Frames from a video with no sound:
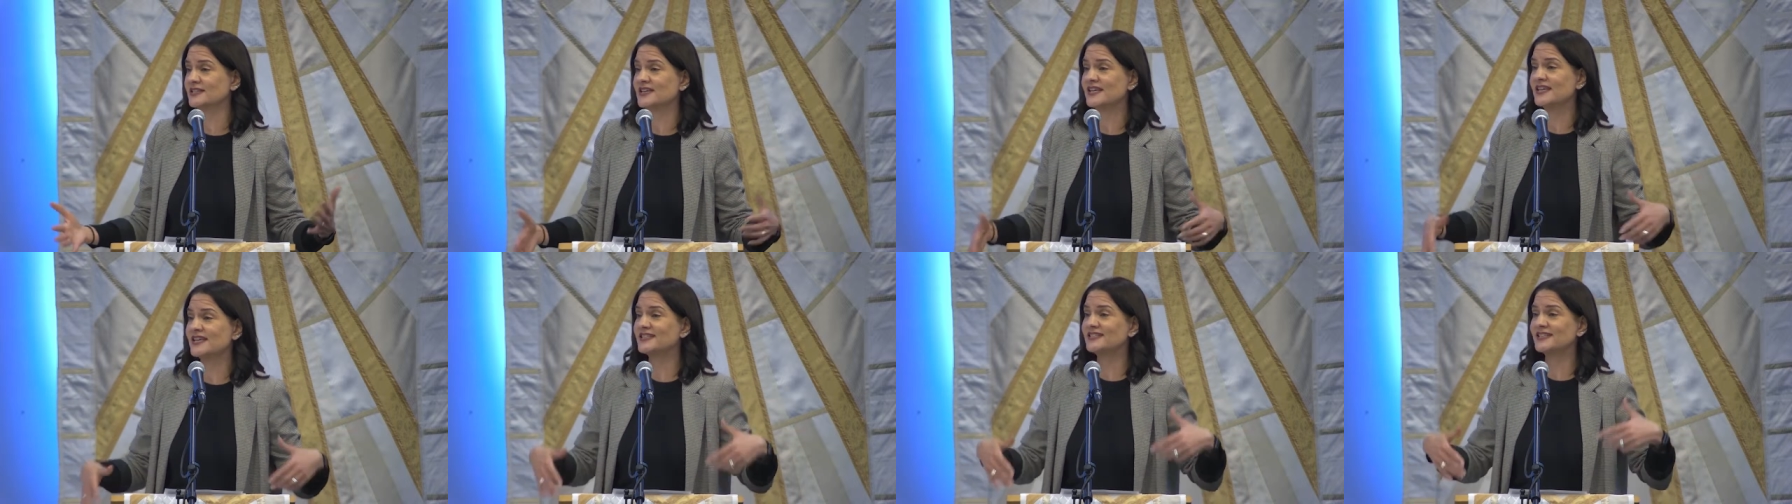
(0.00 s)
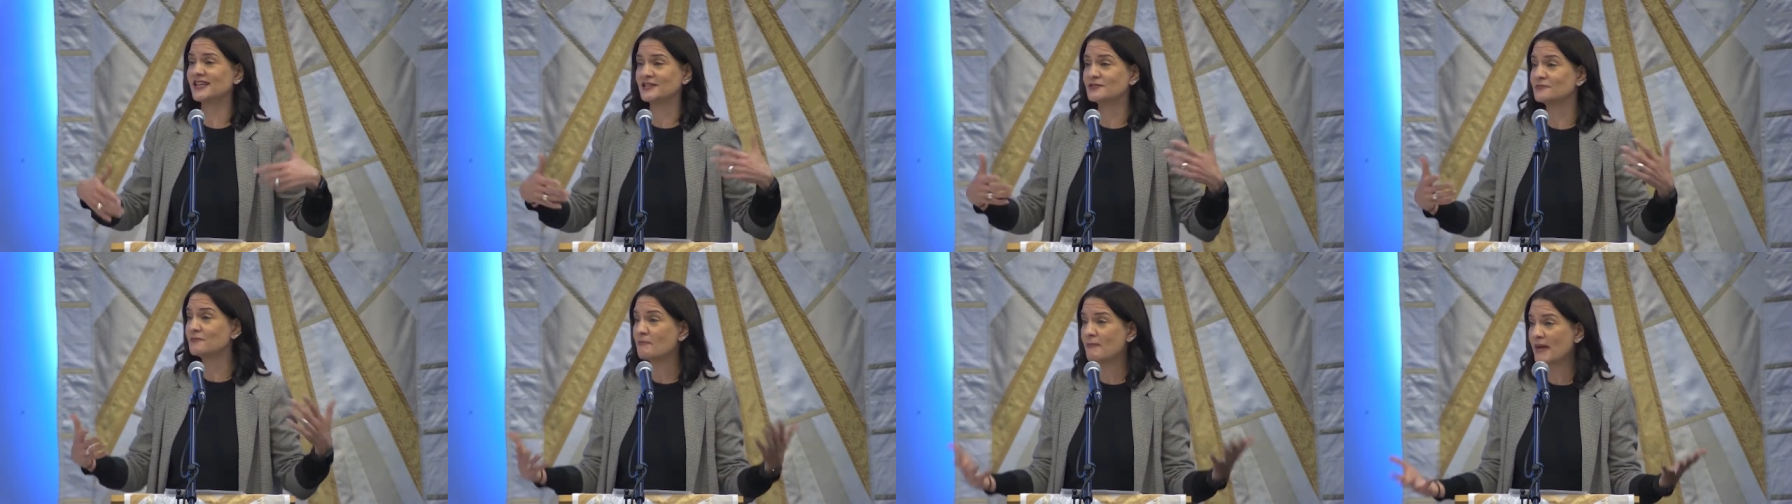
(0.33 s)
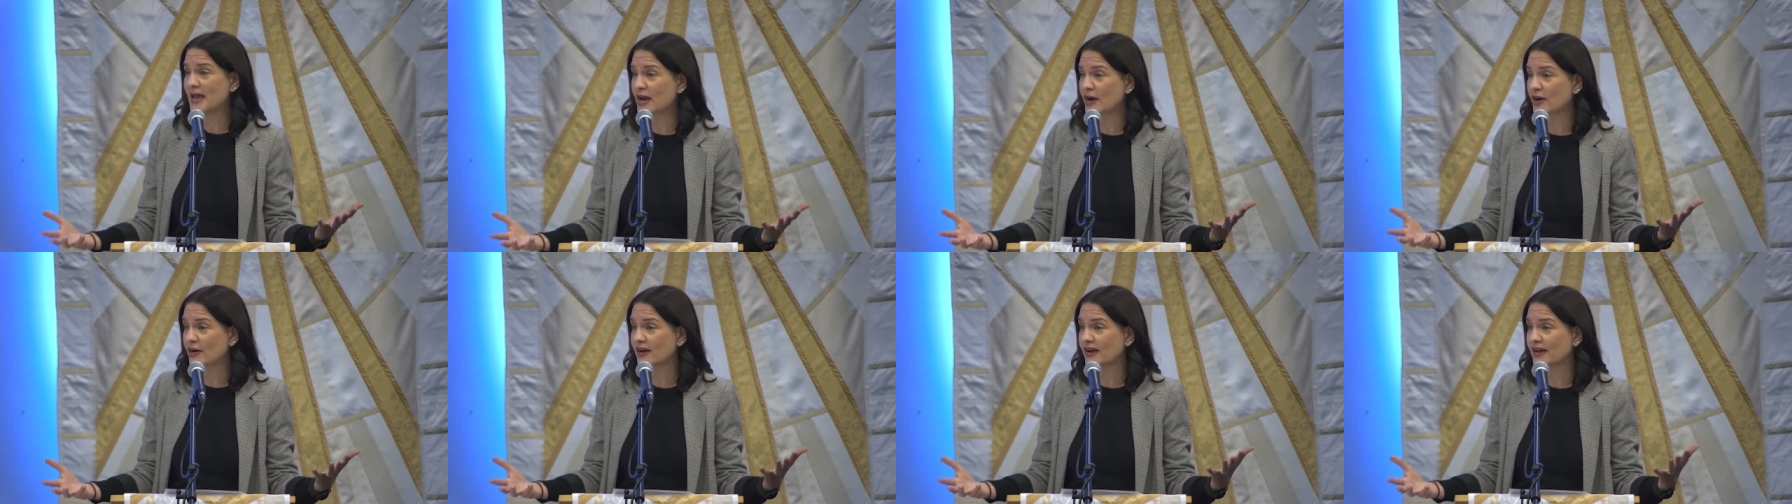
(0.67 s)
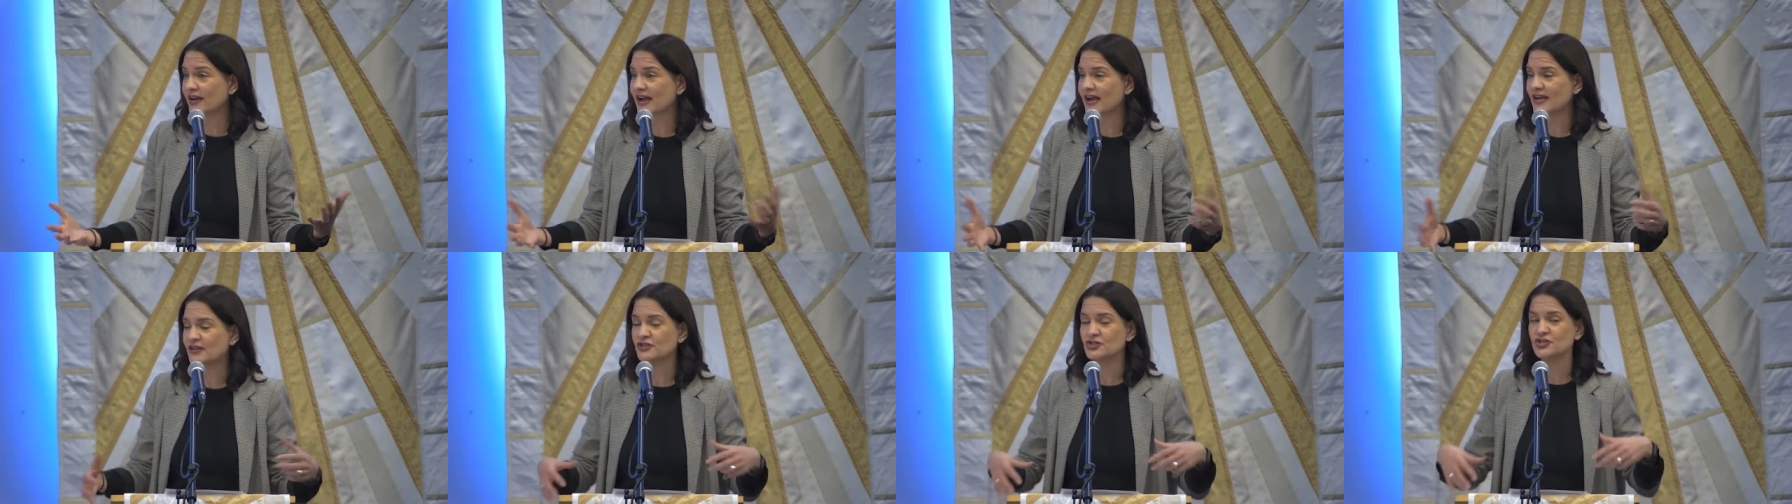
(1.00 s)
He says, Mary,
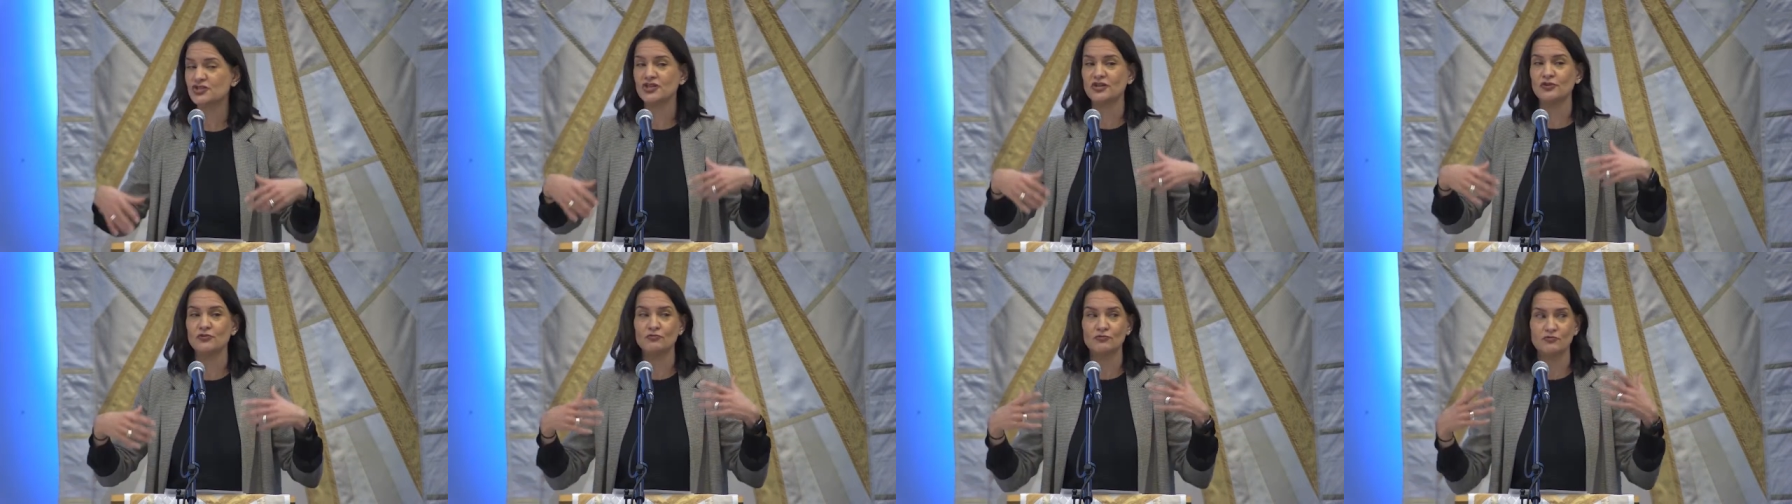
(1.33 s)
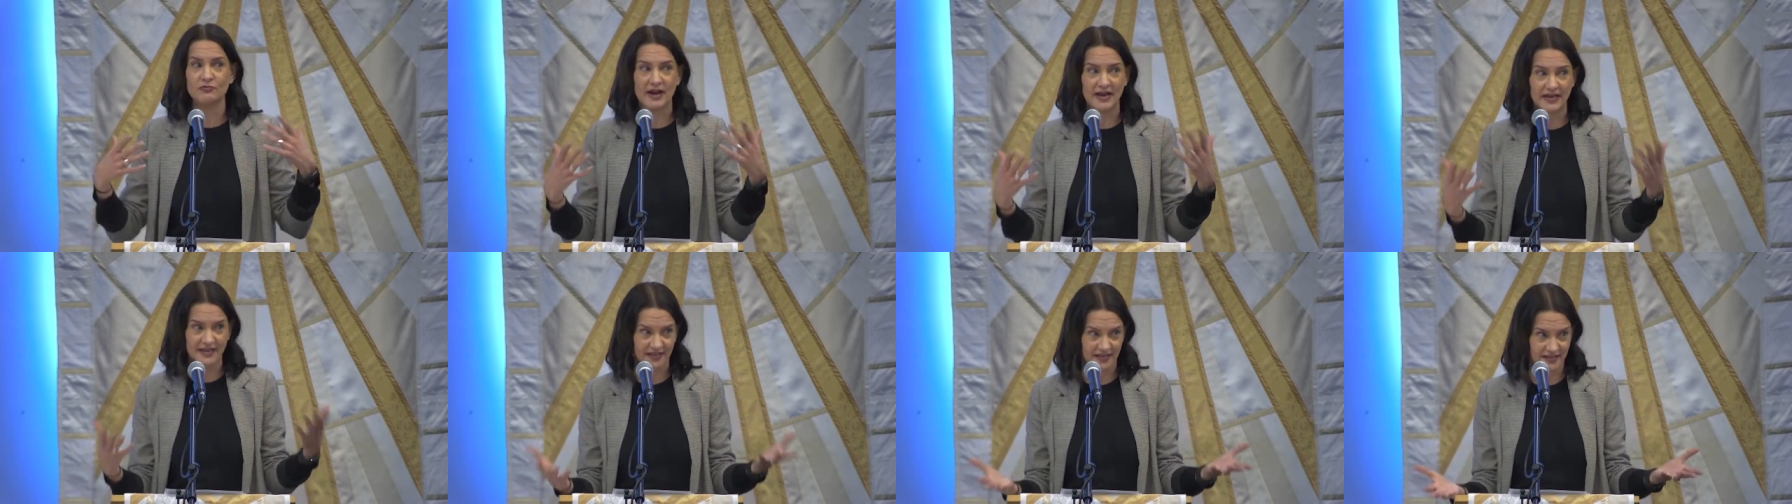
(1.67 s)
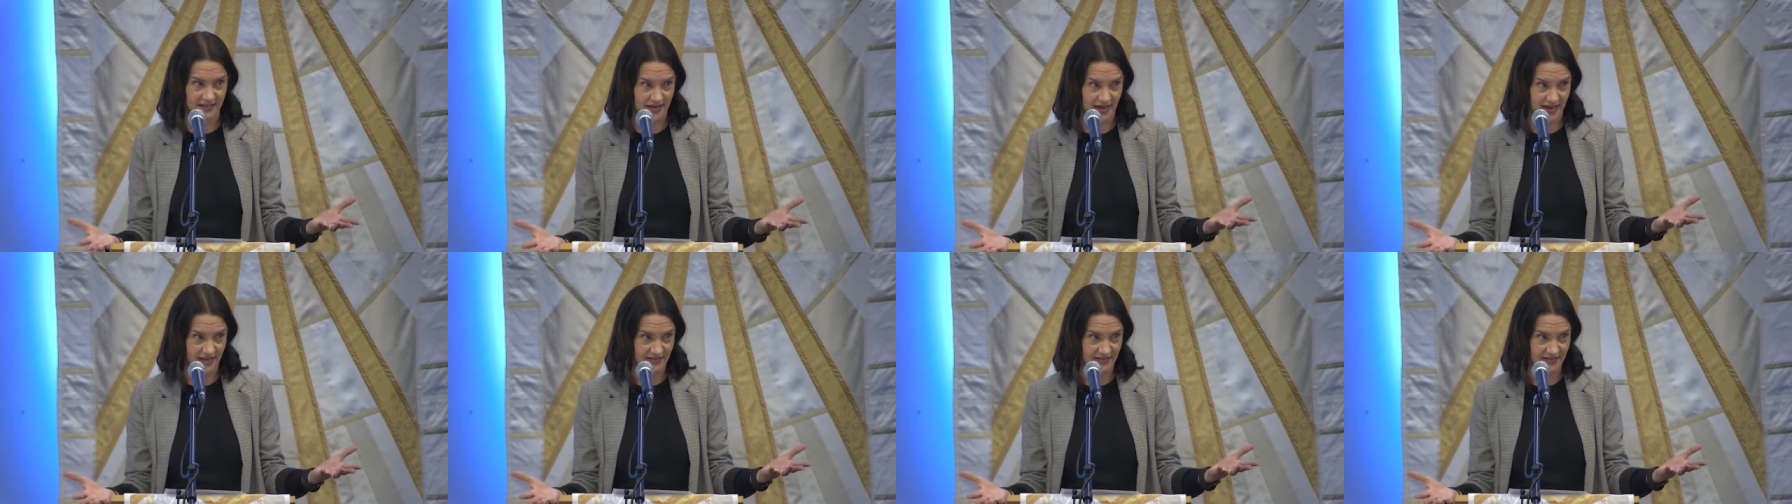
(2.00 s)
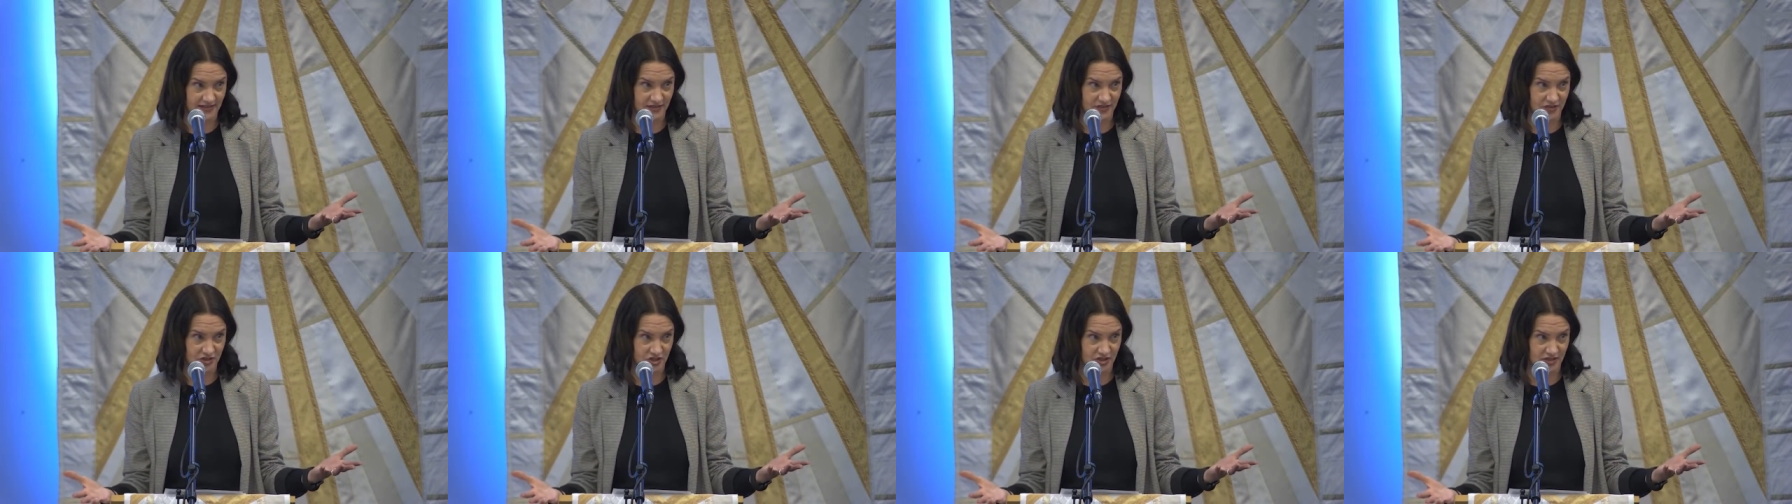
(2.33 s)
and she
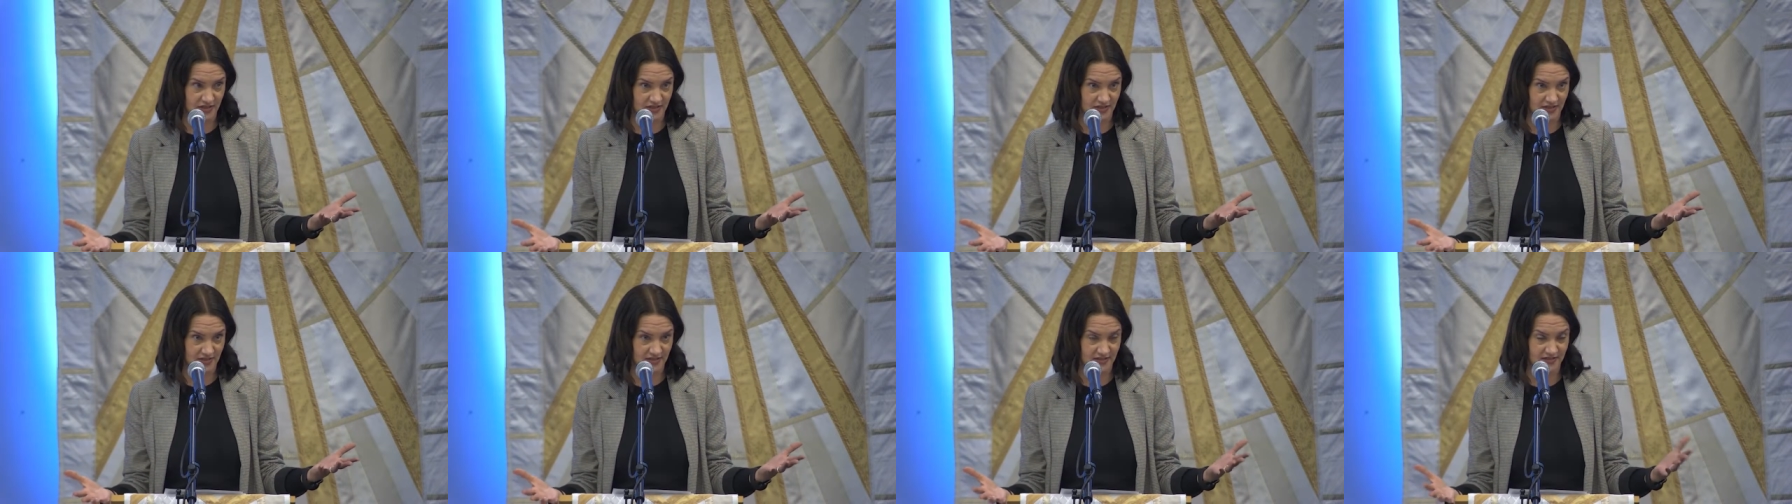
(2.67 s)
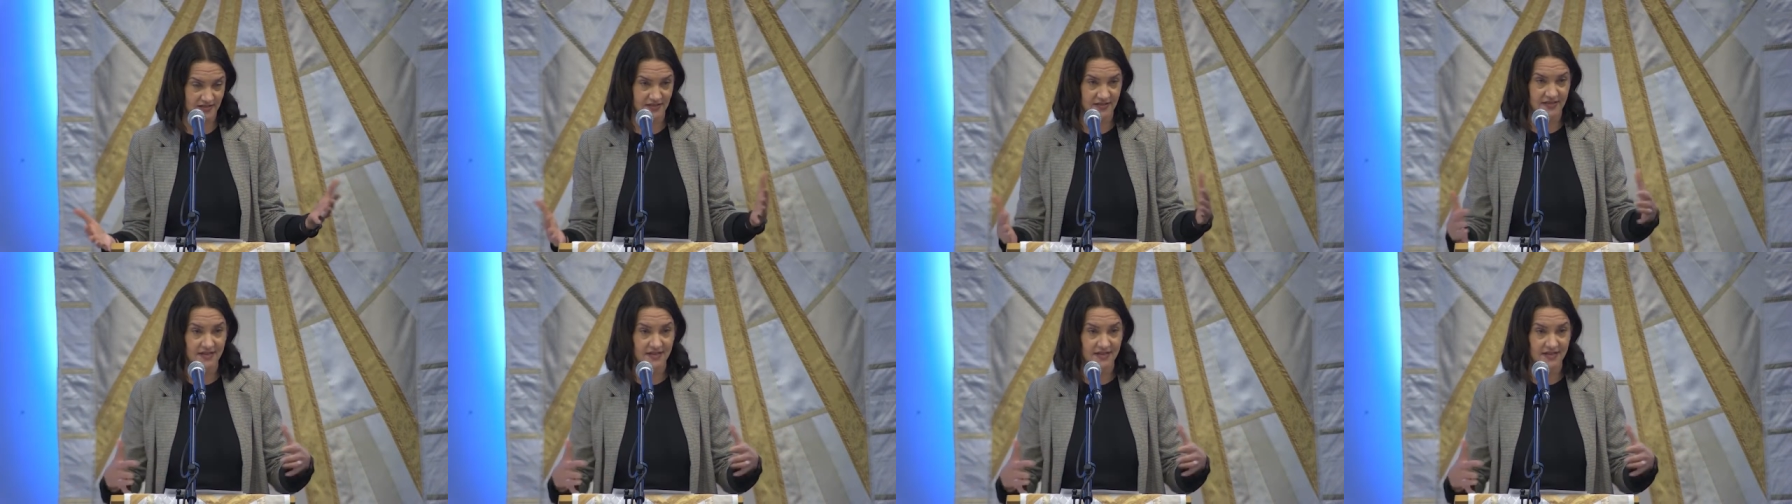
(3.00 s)
recognizes Jesus.